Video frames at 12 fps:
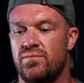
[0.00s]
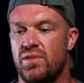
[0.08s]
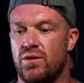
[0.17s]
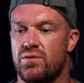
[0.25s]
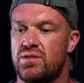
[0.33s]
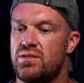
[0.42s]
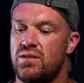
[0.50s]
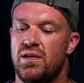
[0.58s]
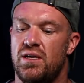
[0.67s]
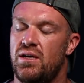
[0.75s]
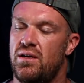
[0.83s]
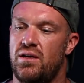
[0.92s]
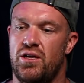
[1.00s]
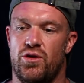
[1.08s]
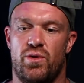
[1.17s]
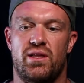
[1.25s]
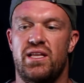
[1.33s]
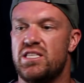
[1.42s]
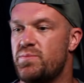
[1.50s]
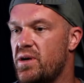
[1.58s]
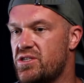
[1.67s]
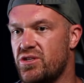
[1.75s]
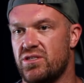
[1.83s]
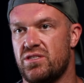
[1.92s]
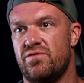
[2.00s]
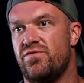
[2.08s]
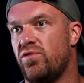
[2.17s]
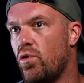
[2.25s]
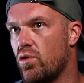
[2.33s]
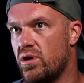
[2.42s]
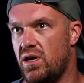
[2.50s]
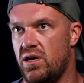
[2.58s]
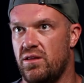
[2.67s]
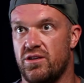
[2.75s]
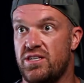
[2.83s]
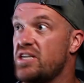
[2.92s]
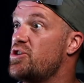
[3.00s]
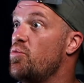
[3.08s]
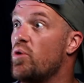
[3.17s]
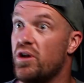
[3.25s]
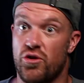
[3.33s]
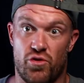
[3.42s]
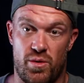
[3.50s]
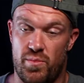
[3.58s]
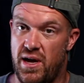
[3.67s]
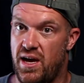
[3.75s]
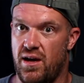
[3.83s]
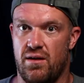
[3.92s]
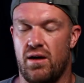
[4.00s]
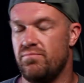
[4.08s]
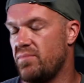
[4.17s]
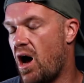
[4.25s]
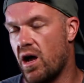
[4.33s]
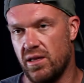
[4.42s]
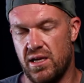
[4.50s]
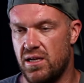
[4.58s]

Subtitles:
there was elite specialists in Florida. There's actually one in Green Bay, oddly